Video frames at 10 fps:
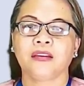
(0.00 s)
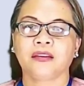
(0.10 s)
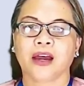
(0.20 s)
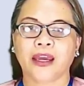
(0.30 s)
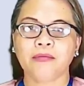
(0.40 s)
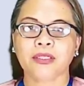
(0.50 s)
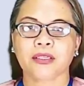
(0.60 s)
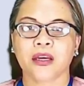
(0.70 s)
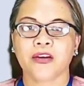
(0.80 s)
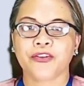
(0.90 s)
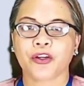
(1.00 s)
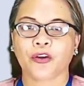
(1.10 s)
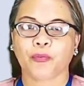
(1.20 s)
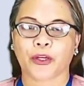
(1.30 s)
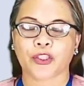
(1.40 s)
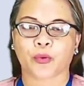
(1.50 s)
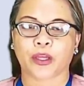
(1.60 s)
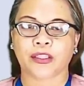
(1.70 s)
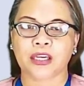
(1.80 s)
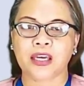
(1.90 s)
times
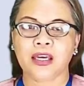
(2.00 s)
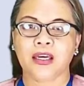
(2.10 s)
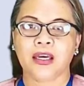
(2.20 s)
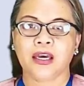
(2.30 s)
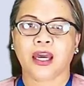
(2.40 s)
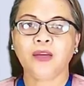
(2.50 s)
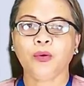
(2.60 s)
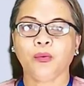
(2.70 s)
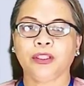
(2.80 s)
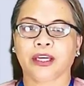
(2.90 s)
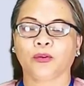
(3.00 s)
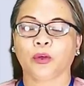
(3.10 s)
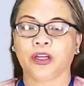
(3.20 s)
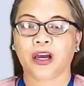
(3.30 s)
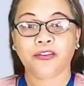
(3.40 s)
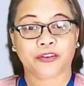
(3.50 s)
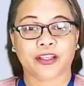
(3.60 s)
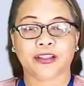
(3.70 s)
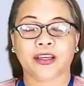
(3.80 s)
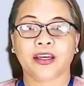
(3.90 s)
0.20, and we will get 100.